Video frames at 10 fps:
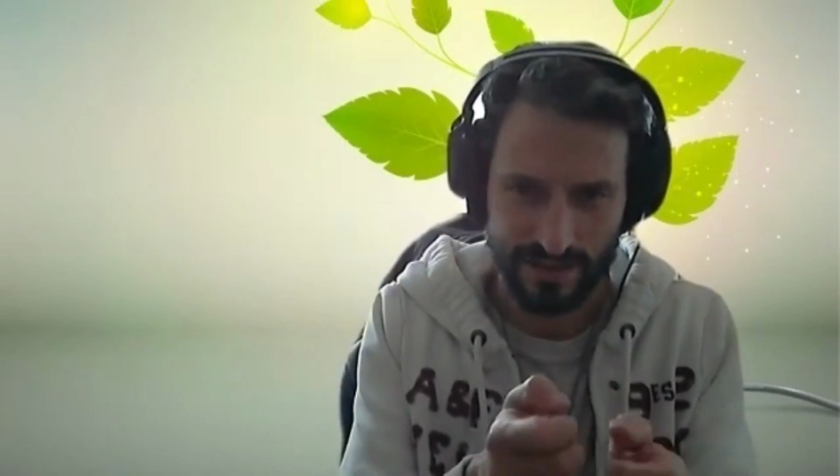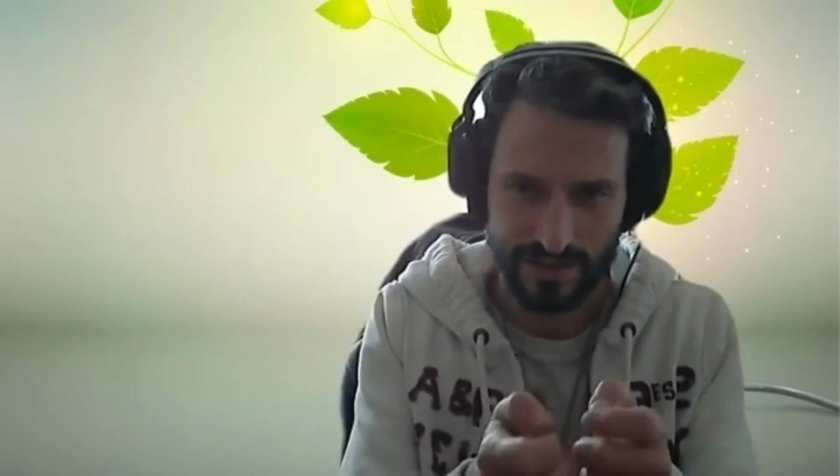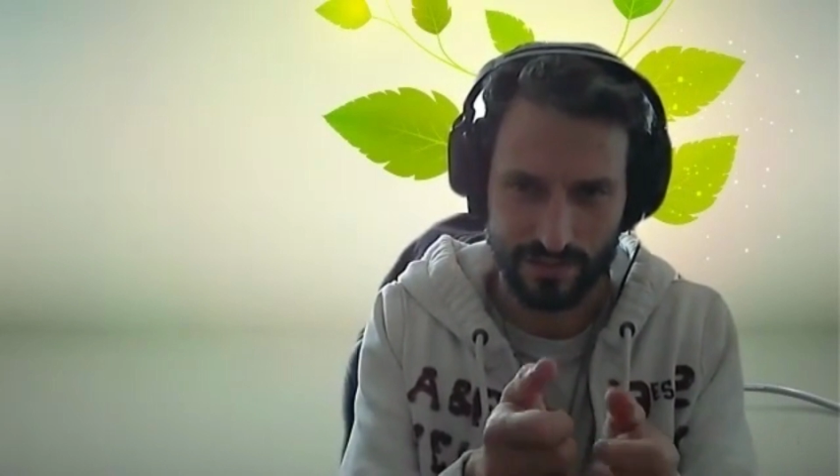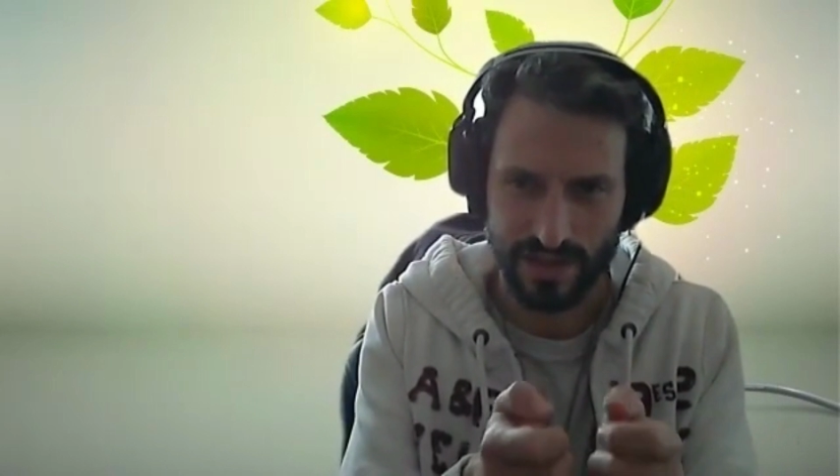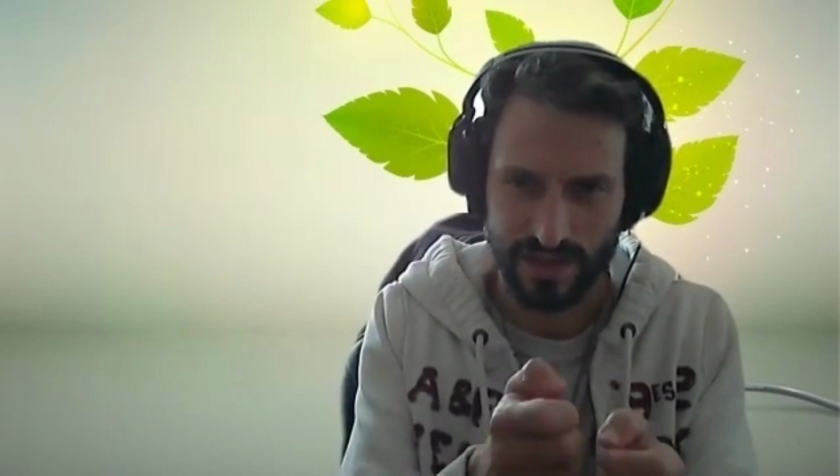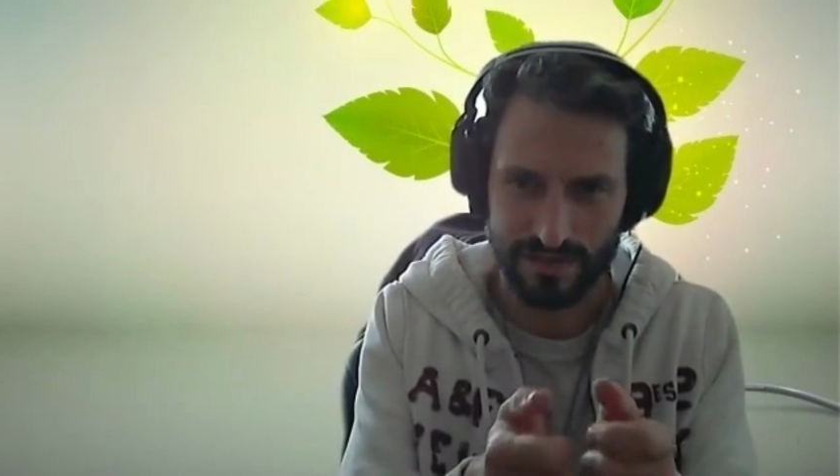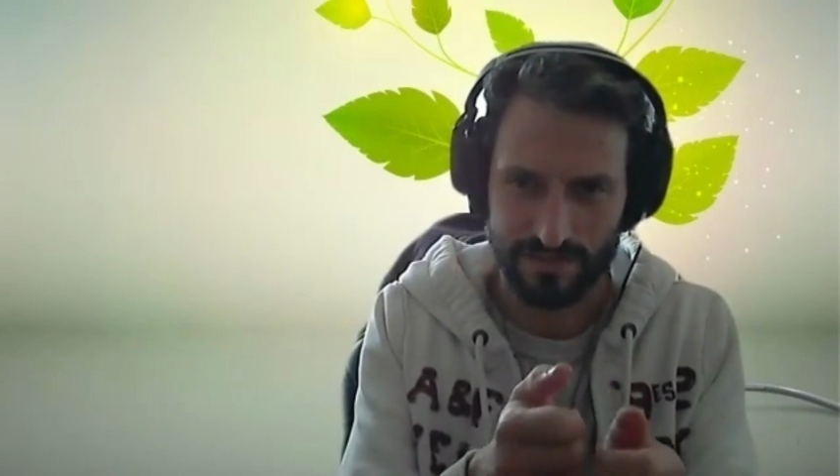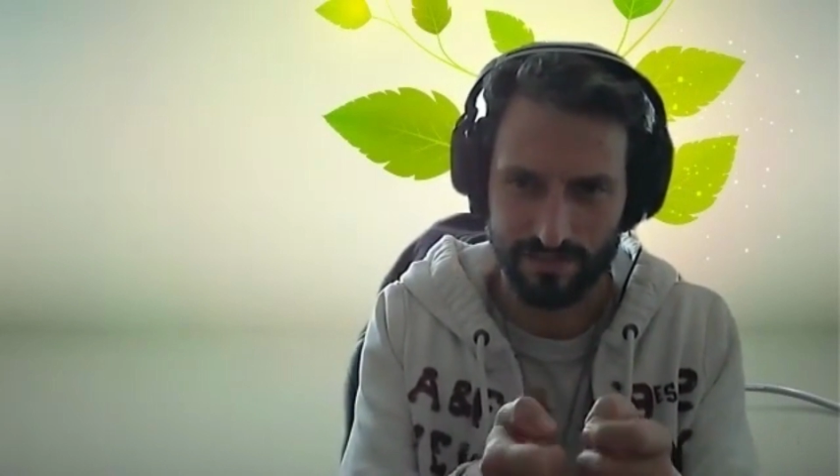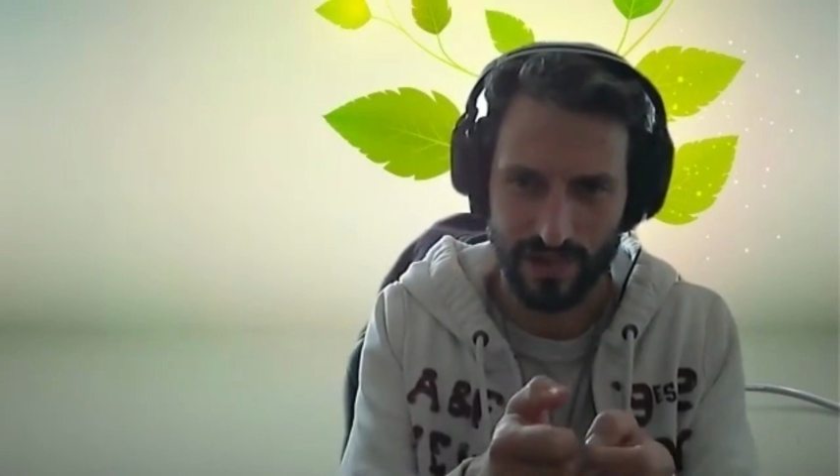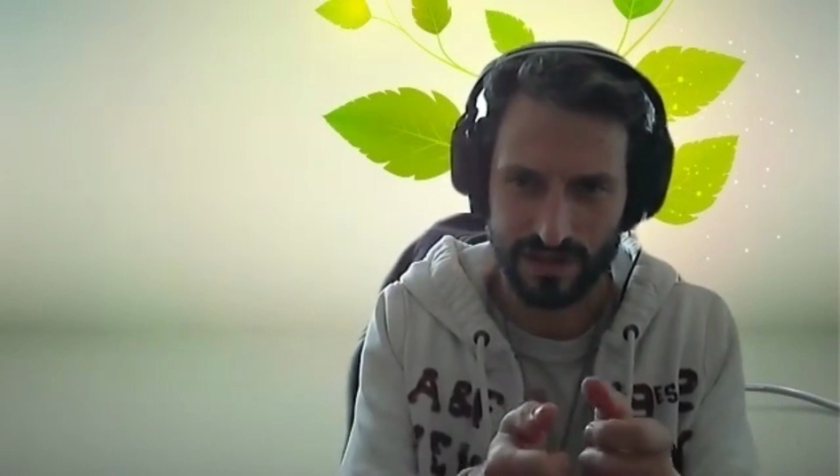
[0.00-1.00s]
this
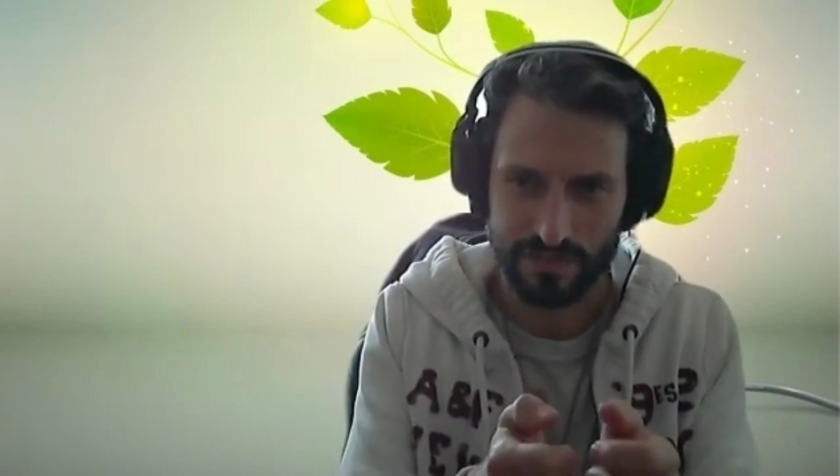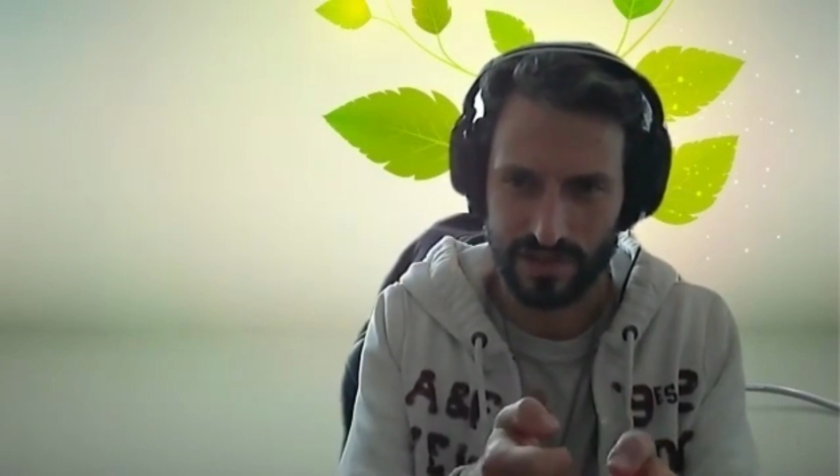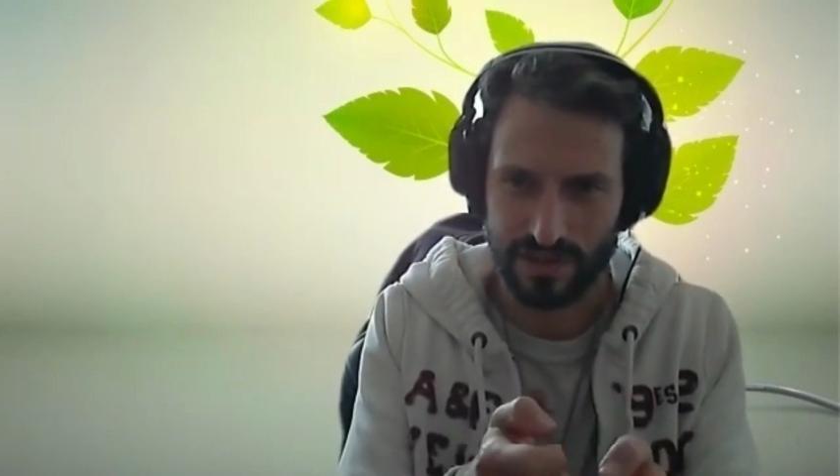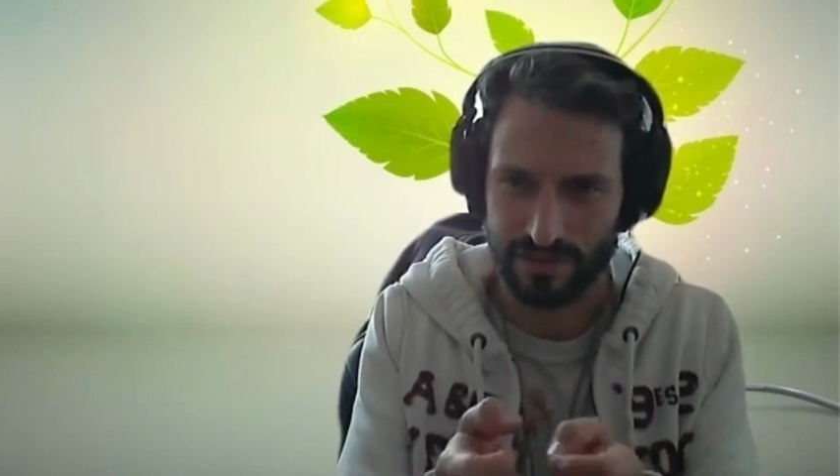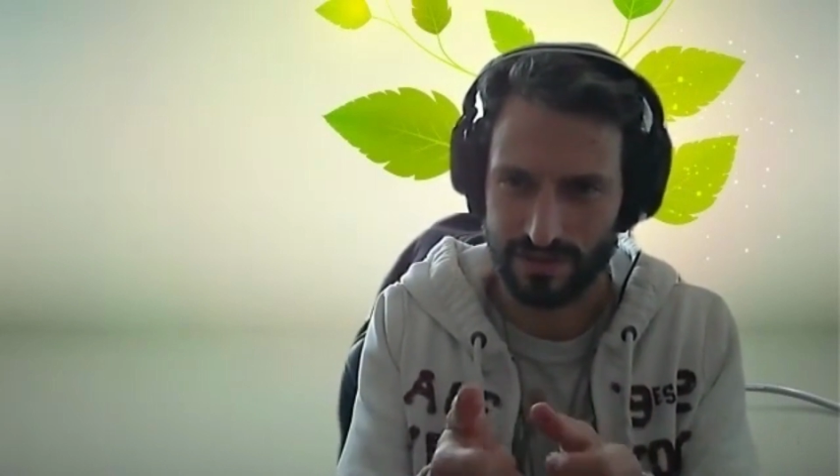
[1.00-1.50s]
really bugs me,